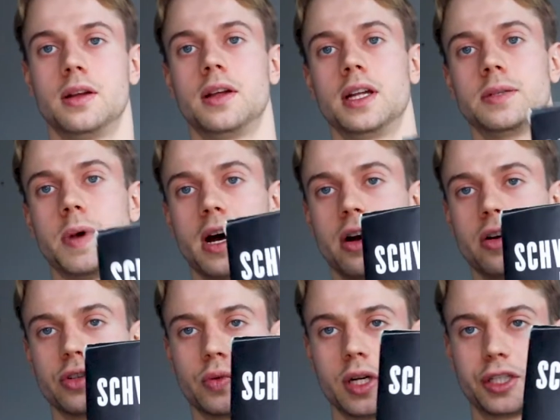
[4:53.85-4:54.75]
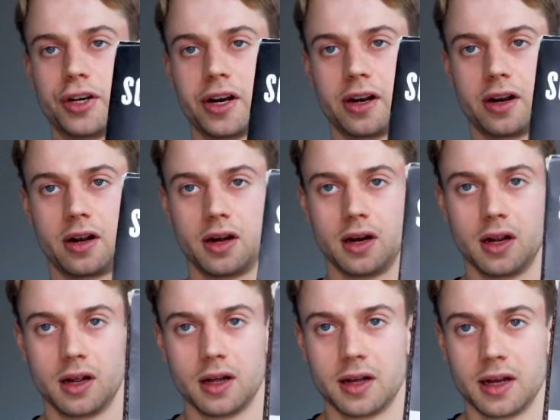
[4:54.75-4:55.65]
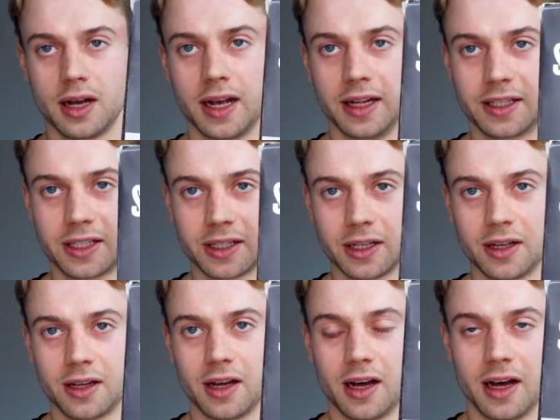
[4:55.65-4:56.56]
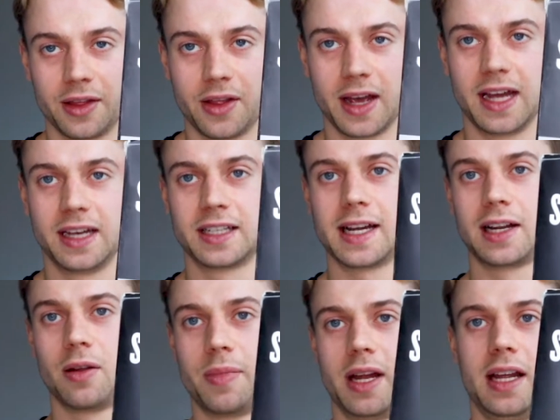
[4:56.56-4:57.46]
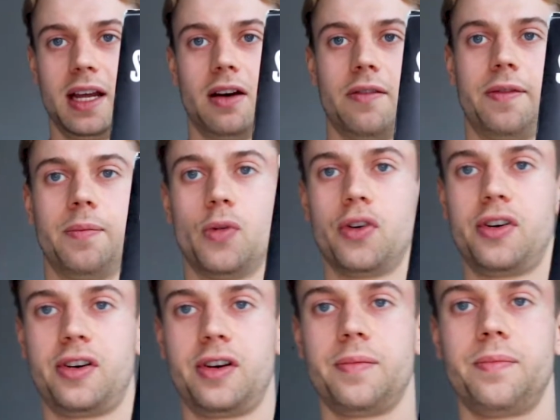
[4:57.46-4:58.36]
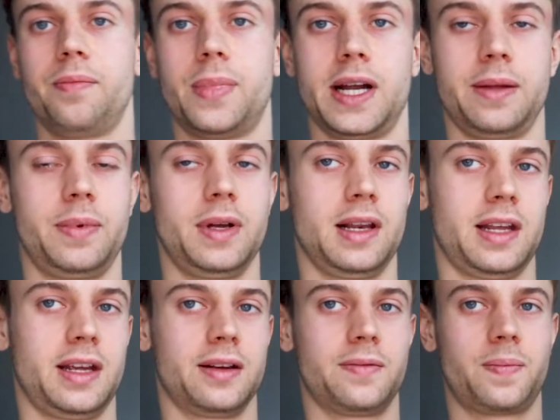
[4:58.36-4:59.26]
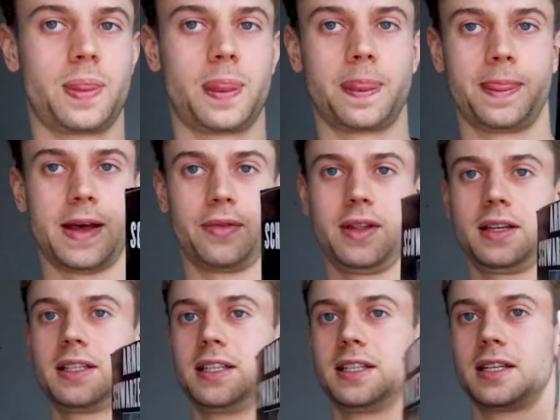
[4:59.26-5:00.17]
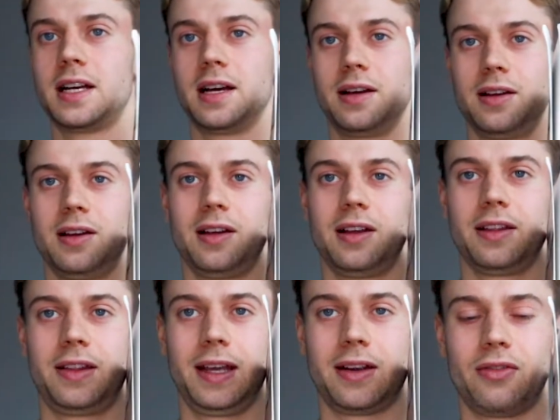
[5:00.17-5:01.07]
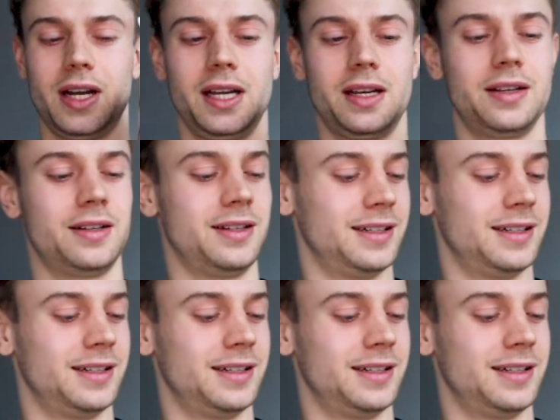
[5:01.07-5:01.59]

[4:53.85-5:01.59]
It's by Arnold Schwarzenegger. It's the Encyclopedia of Modern Bodybuilding. Now this is a thick read.